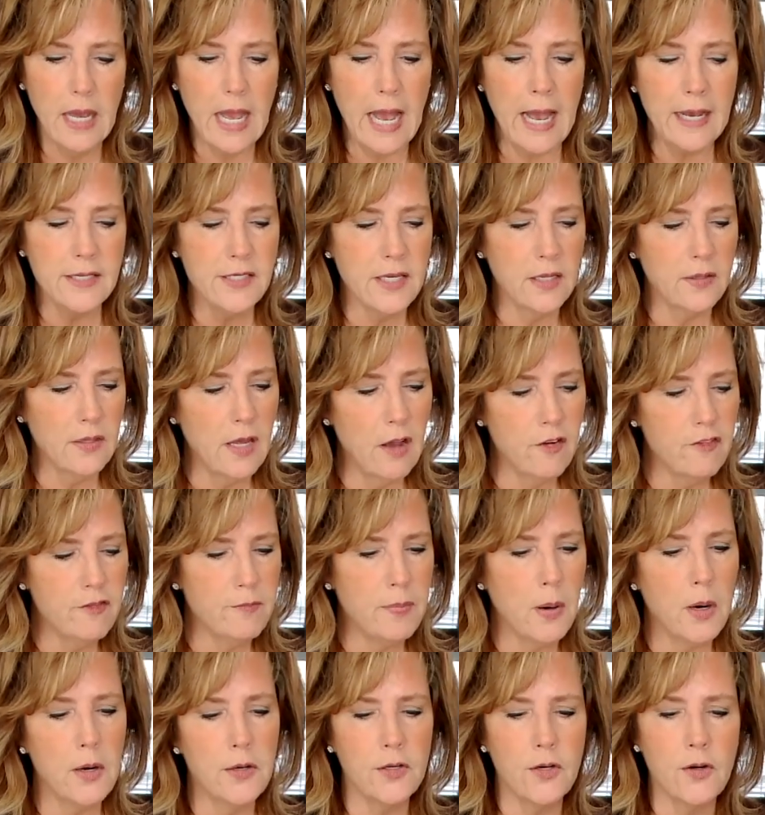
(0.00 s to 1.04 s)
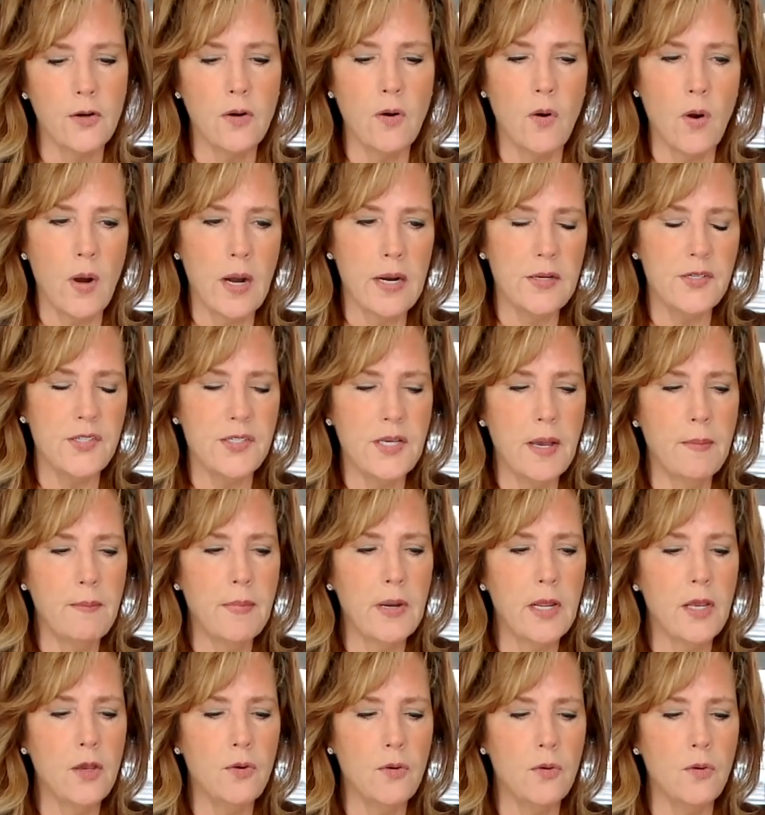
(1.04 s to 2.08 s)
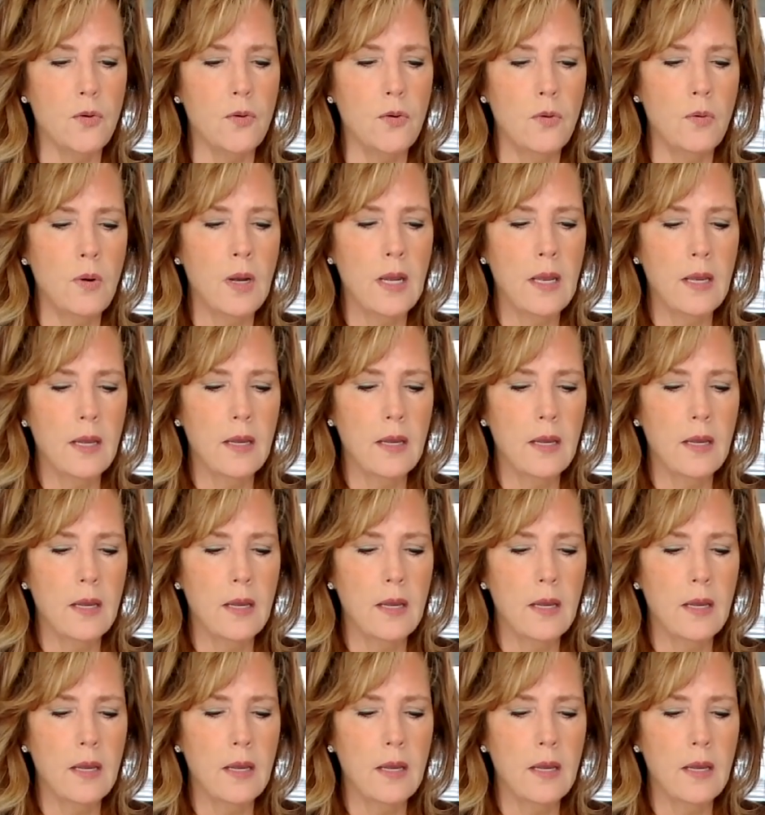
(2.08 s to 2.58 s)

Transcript: as a love partner or as somebody who,